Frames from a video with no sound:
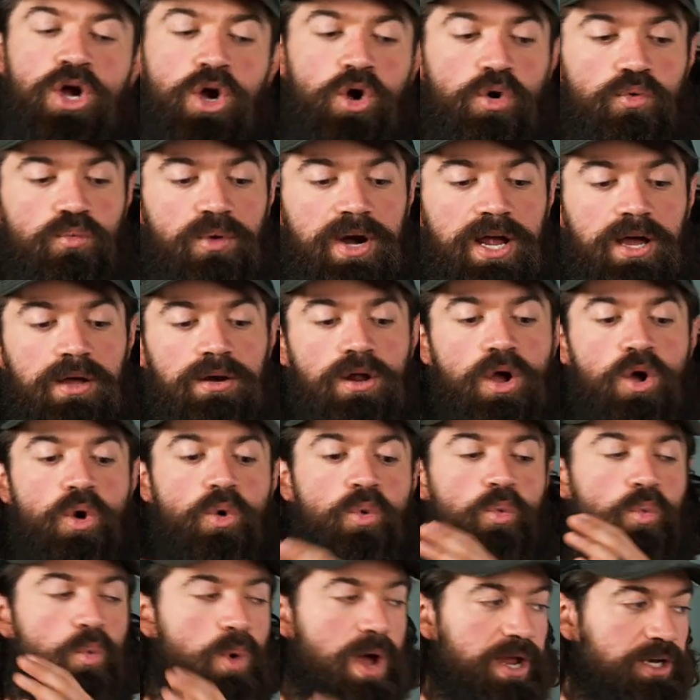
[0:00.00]
around
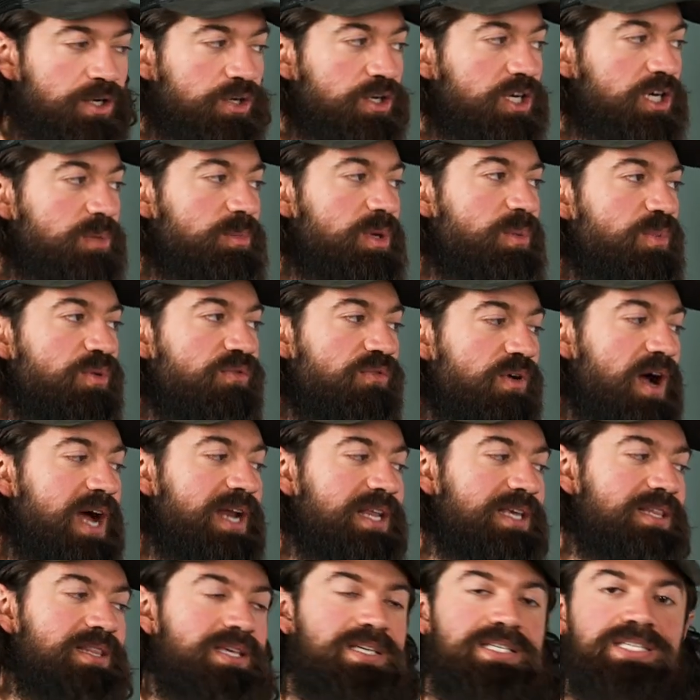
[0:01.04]
when you're going to be
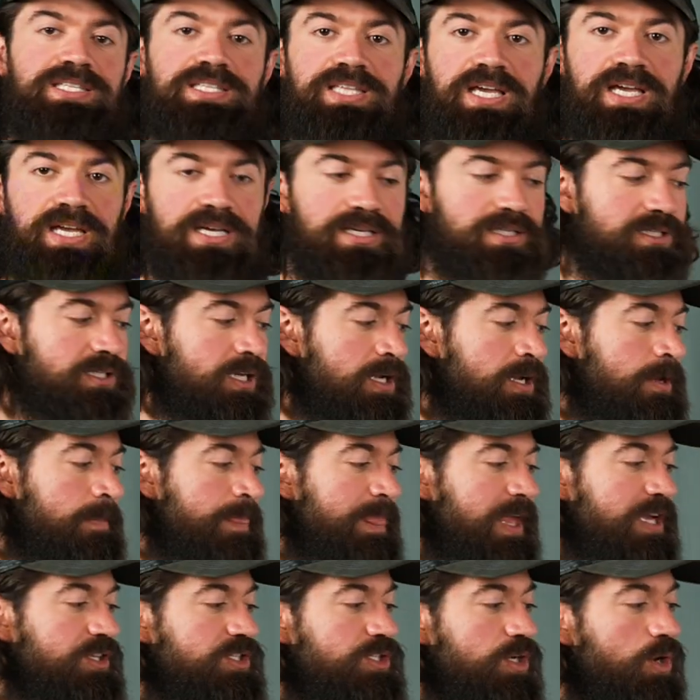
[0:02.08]
providing these things.
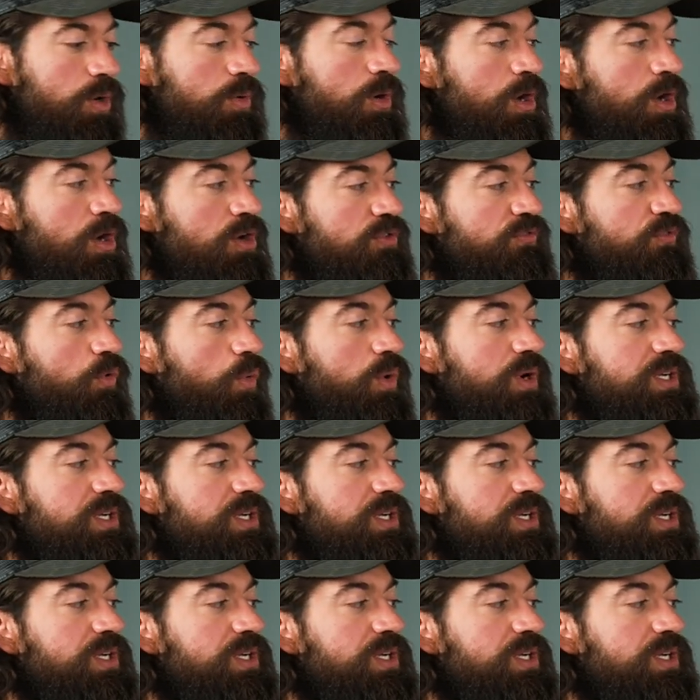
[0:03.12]
And so, for